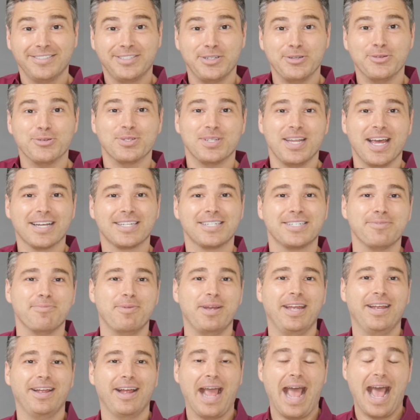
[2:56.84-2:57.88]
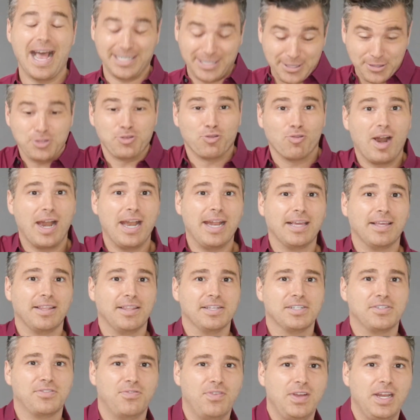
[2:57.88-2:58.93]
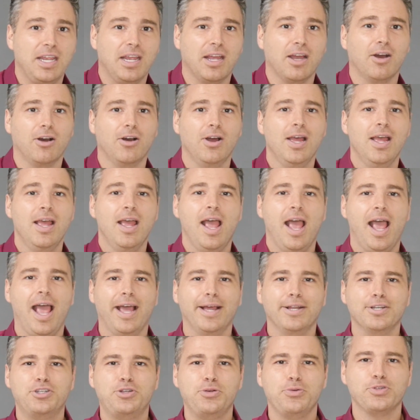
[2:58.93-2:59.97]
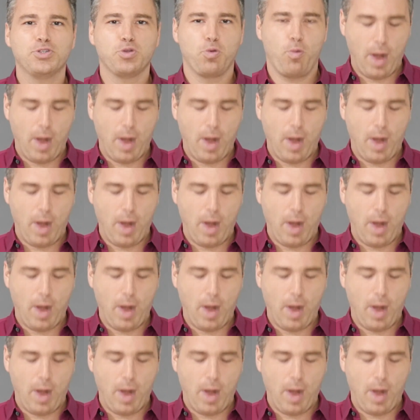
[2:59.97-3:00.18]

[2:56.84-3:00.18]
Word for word: she was next to me as I was writing this video, and she was